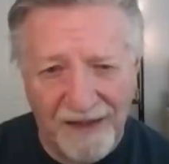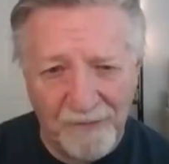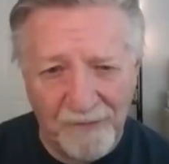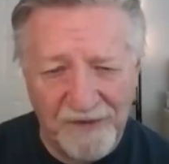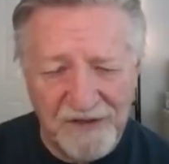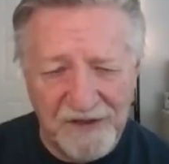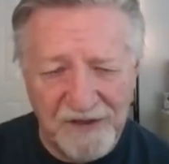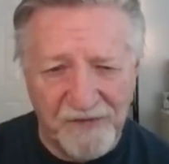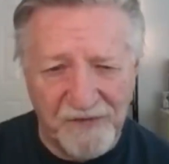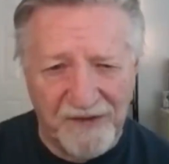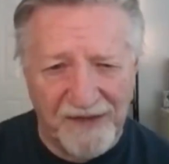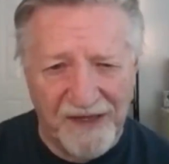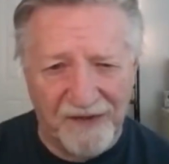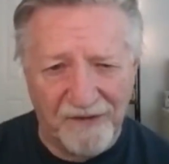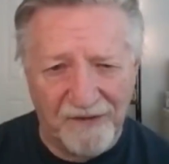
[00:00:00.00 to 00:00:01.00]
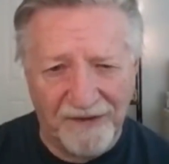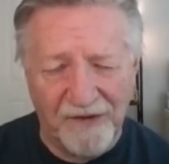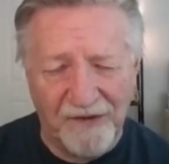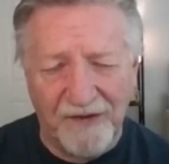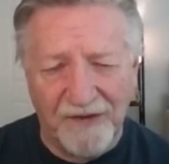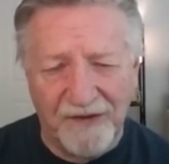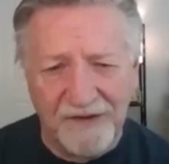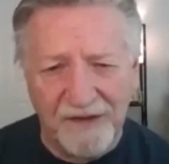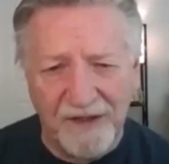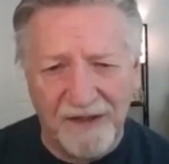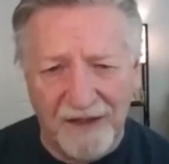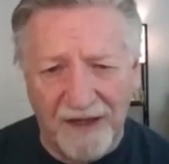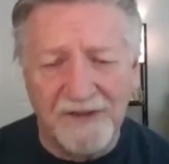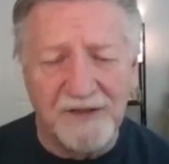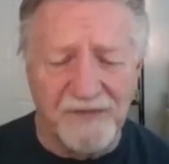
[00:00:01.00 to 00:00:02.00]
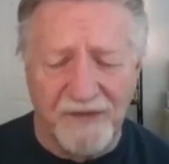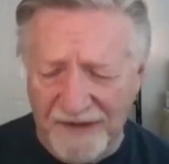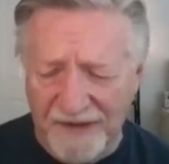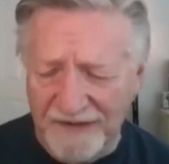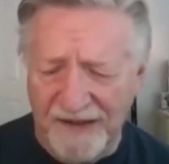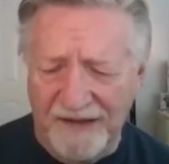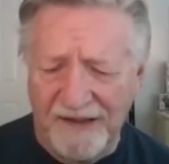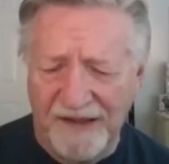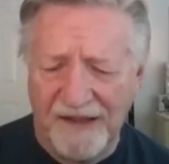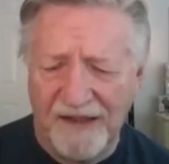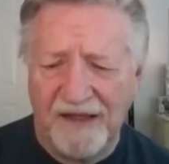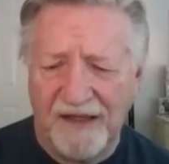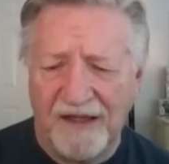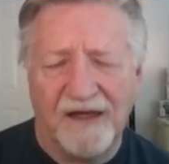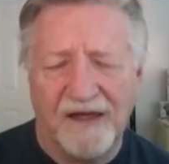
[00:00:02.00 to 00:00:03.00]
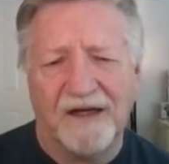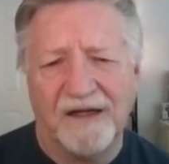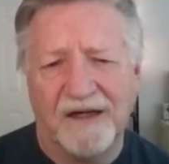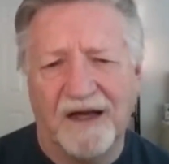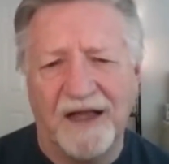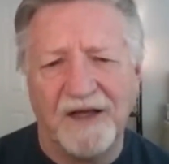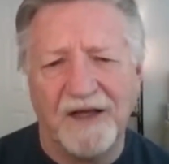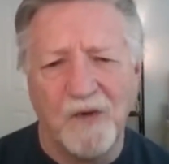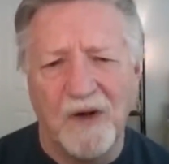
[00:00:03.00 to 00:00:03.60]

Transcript: out earlier that I just found out that uh, I grew up about uh,